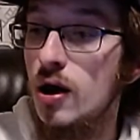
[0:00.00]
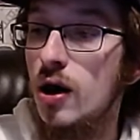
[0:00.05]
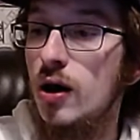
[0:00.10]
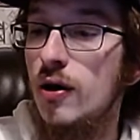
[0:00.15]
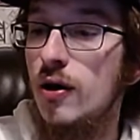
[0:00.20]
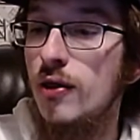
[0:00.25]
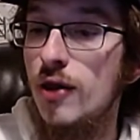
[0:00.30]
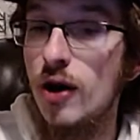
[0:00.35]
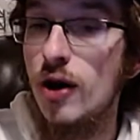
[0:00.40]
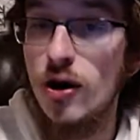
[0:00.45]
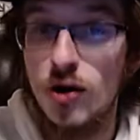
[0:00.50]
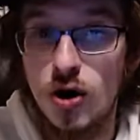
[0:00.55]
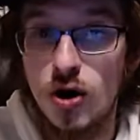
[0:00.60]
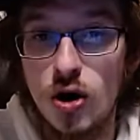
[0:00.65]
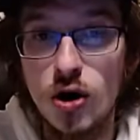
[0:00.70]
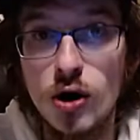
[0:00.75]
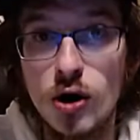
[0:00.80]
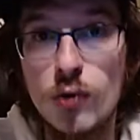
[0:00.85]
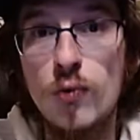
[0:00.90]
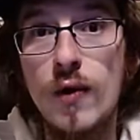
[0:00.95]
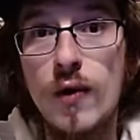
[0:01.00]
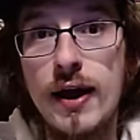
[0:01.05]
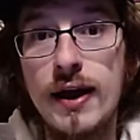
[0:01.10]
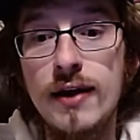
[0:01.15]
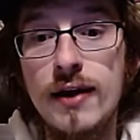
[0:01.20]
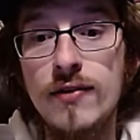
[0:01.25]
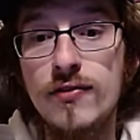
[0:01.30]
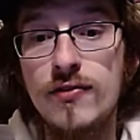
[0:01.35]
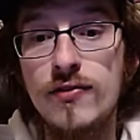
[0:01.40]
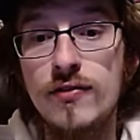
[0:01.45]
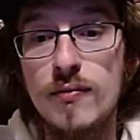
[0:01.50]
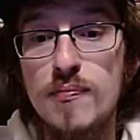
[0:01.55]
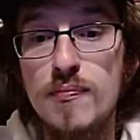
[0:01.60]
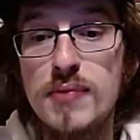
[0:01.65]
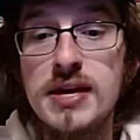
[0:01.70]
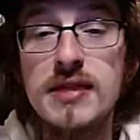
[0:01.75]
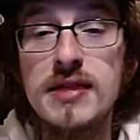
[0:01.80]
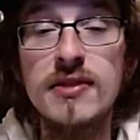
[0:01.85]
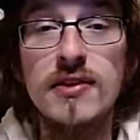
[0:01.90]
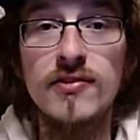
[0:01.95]
There are ways to
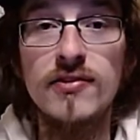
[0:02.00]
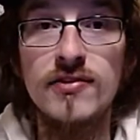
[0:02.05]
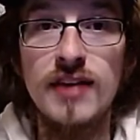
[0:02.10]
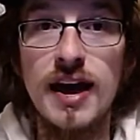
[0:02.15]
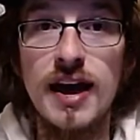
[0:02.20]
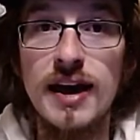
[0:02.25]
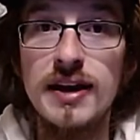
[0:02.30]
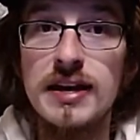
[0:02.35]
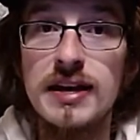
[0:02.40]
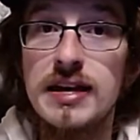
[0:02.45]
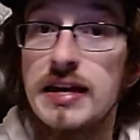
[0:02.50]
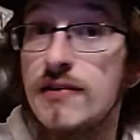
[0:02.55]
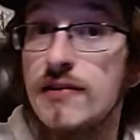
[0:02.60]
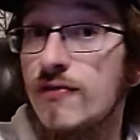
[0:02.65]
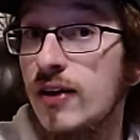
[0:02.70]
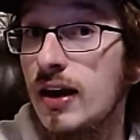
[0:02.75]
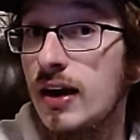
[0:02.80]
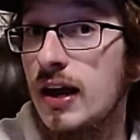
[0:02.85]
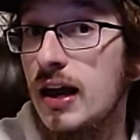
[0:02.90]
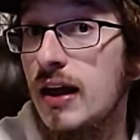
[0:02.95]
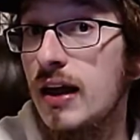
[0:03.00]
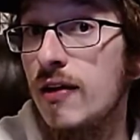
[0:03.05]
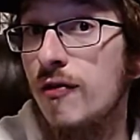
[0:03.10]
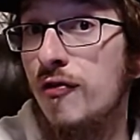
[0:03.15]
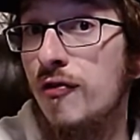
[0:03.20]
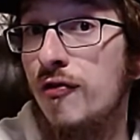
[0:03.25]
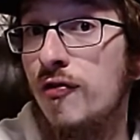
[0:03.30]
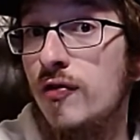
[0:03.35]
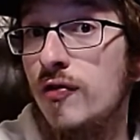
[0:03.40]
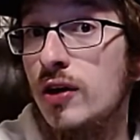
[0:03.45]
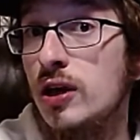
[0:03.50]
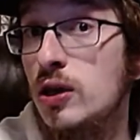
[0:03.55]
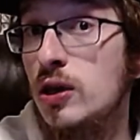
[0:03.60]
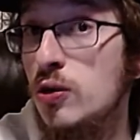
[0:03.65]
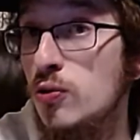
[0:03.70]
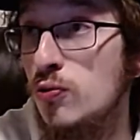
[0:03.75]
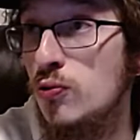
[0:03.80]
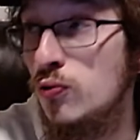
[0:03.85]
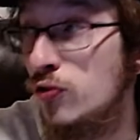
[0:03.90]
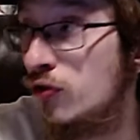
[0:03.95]
beat this deck, even if
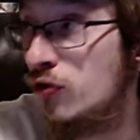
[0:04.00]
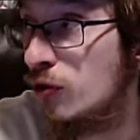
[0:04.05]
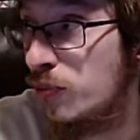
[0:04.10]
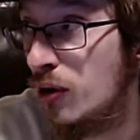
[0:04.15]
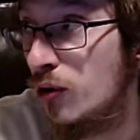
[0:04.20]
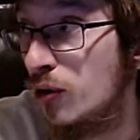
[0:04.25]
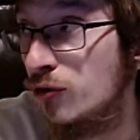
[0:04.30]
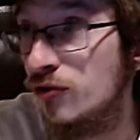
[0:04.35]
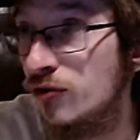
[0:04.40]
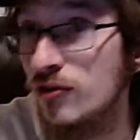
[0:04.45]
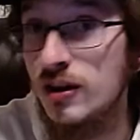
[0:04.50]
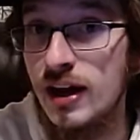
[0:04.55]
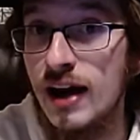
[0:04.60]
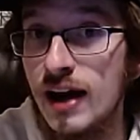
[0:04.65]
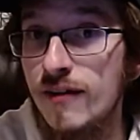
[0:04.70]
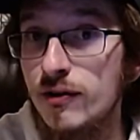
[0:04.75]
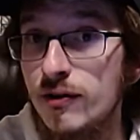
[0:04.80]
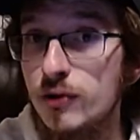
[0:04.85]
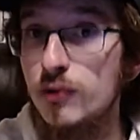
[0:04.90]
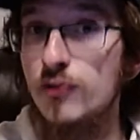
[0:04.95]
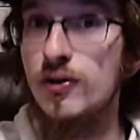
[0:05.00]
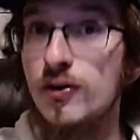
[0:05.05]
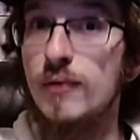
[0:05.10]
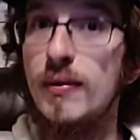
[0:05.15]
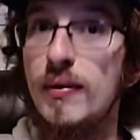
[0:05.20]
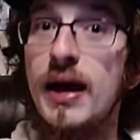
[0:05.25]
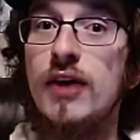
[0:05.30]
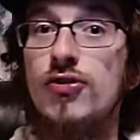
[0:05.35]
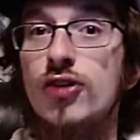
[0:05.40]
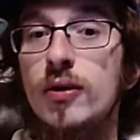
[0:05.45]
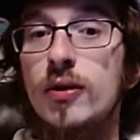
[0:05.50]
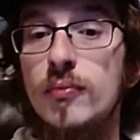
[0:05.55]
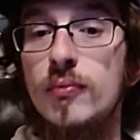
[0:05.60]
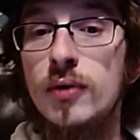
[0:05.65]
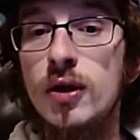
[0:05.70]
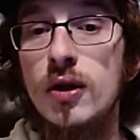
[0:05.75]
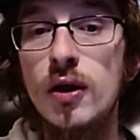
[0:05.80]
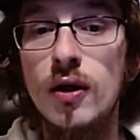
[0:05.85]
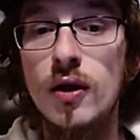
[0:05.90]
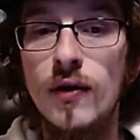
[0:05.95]
you supposedly have a losing matchup.
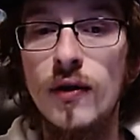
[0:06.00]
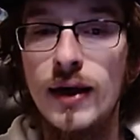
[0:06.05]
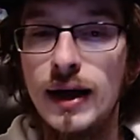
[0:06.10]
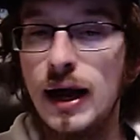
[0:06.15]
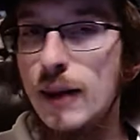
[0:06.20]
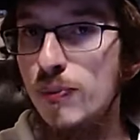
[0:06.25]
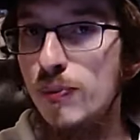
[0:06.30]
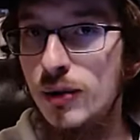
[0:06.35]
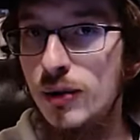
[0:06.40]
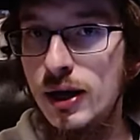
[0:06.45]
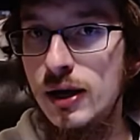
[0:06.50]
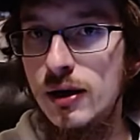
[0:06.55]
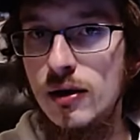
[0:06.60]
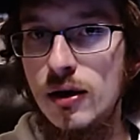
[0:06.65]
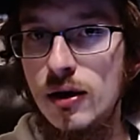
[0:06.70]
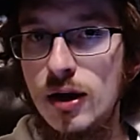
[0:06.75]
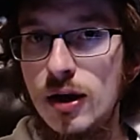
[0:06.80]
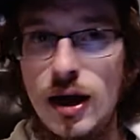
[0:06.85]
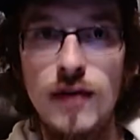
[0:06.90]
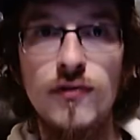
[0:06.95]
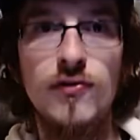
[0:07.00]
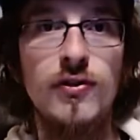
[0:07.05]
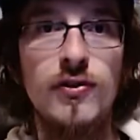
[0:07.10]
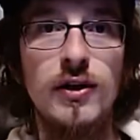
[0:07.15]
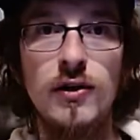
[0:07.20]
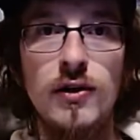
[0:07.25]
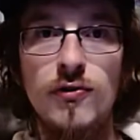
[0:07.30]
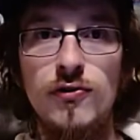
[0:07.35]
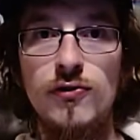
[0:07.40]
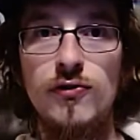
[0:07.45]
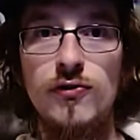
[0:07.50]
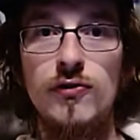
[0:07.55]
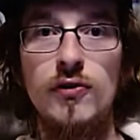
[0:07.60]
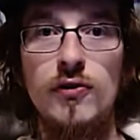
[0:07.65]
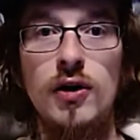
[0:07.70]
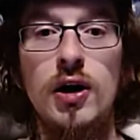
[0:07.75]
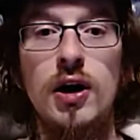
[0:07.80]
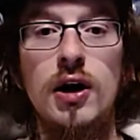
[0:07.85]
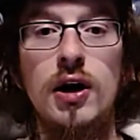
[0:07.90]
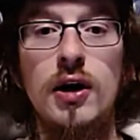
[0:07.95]
Like, I played against this,
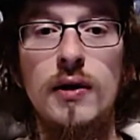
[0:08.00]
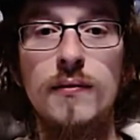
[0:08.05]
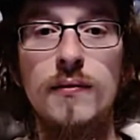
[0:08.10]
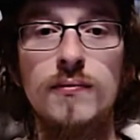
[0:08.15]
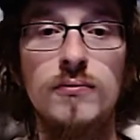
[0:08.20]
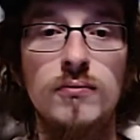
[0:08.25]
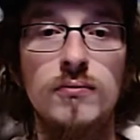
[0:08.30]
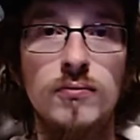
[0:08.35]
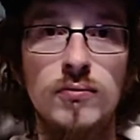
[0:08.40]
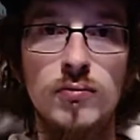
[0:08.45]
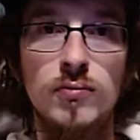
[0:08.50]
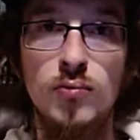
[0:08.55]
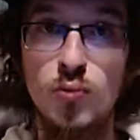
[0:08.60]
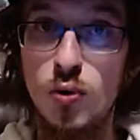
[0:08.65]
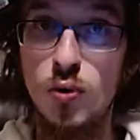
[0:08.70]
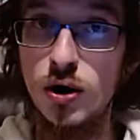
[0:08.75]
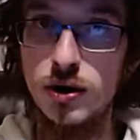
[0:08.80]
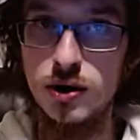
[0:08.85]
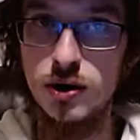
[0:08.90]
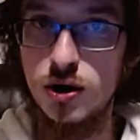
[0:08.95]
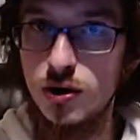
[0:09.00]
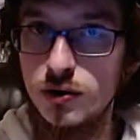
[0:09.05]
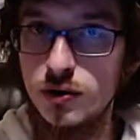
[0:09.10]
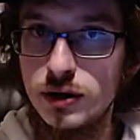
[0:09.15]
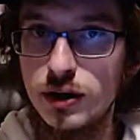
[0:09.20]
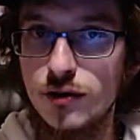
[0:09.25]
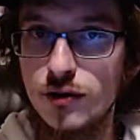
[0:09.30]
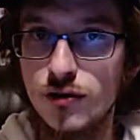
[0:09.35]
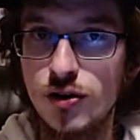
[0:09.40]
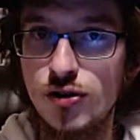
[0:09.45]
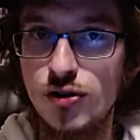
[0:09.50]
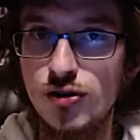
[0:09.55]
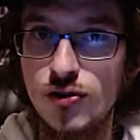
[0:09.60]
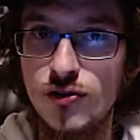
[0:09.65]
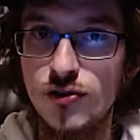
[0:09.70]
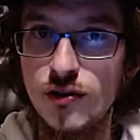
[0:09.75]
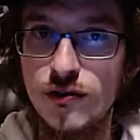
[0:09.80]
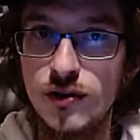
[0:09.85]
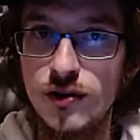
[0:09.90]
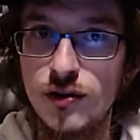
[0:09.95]
one of the earlier versions
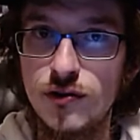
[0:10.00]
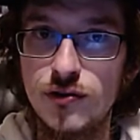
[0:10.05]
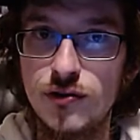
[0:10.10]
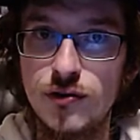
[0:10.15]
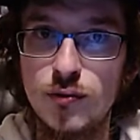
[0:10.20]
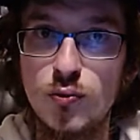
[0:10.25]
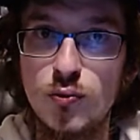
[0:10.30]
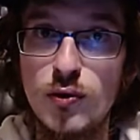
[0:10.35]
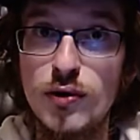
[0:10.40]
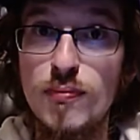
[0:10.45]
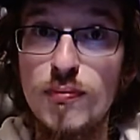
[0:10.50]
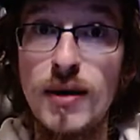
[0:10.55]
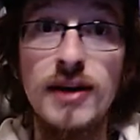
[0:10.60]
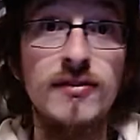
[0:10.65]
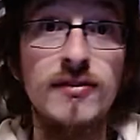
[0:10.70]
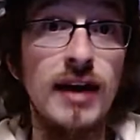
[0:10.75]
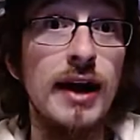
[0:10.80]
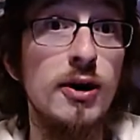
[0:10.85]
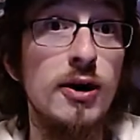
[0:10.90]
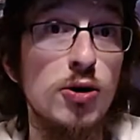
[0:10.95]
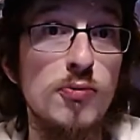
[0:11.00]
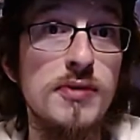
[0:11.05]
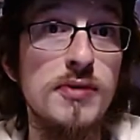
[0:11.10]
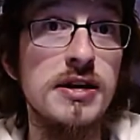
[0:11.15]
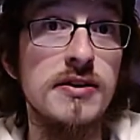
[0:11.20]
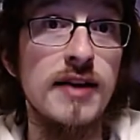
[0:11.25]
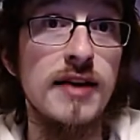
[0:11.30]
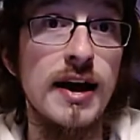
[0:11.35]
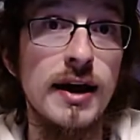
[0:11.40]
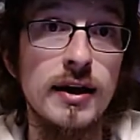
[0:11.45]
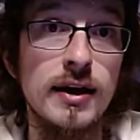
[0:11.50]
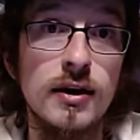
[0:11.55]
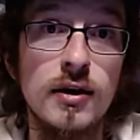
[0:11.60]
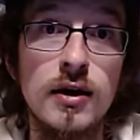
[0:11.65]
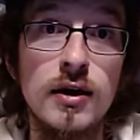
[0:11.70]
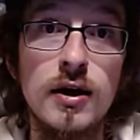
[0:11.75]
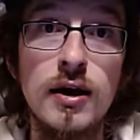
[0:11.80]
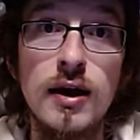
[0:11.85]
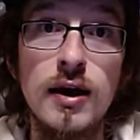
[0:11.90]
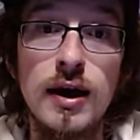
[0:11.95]
of this, with my Dino Beat deck,
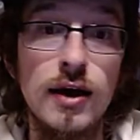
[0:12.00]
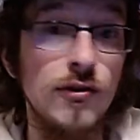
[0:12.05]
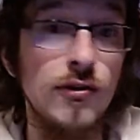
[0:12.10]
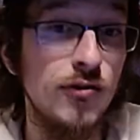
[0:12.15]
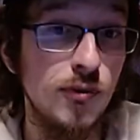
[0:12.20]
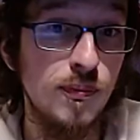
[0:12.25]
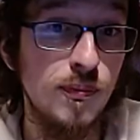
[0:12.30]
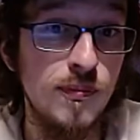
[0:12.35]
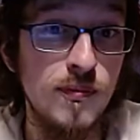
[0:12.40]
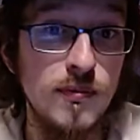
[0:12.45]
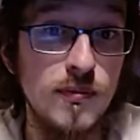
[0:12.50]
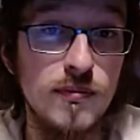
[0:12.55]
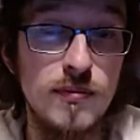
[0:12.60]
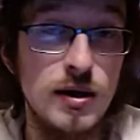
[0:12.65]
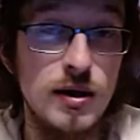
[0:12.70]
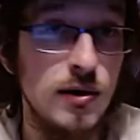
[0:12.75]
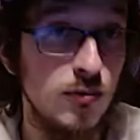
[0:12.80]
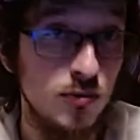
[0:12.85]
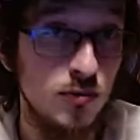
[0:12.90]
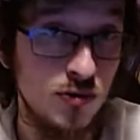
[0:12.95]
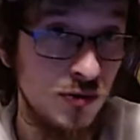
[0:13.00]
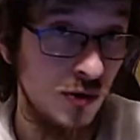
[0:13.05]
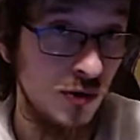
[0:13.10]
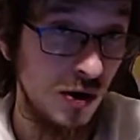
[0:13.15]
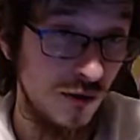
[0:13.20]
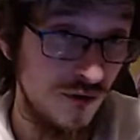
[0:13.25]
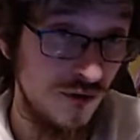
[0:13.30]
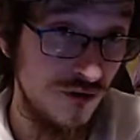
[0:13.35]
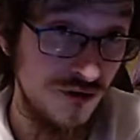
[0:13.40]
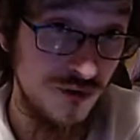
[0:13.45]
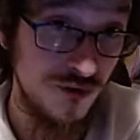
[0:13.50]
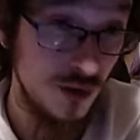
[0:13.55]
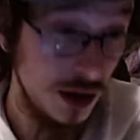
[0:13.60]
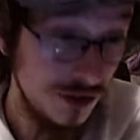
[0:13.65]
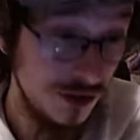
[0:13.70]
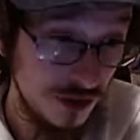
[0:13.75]
and so it's a